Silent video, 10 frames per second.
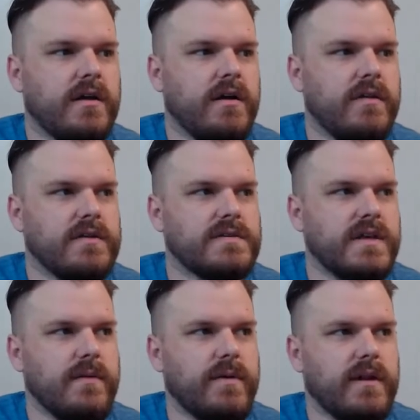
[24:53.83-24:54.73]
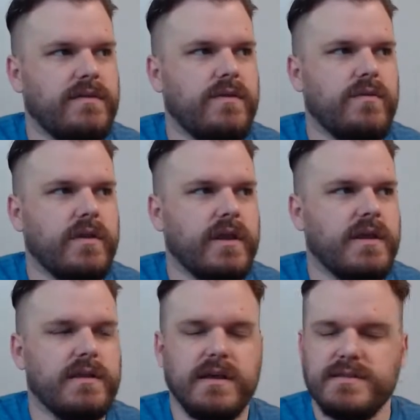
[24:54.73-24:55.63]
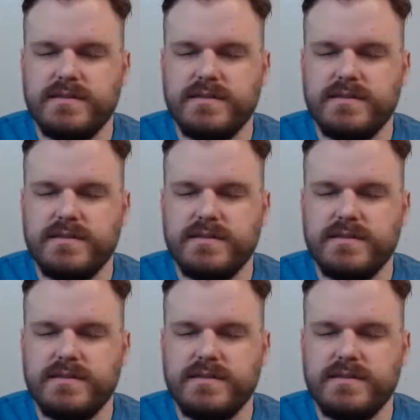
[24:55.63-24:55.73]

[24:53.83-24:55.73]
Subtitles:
on this game, but I do lean, and